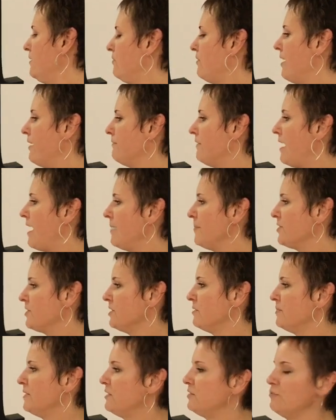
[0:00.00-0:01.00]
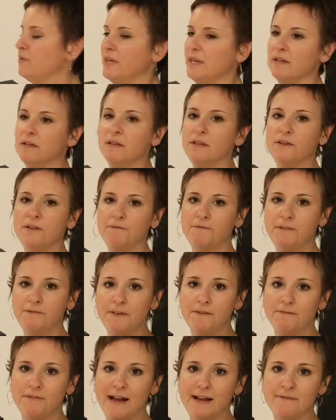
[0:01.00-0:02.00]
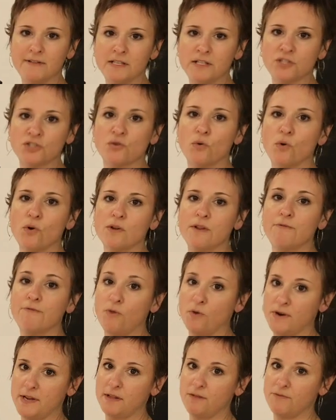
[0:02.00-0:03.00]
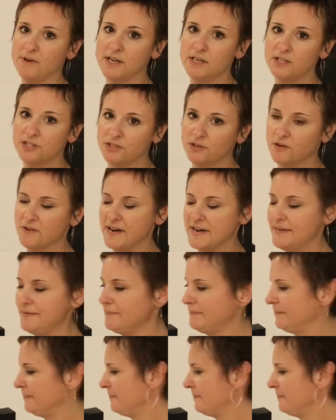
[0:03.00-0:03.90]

you have an option between the 55-inch or the 43-inch screen.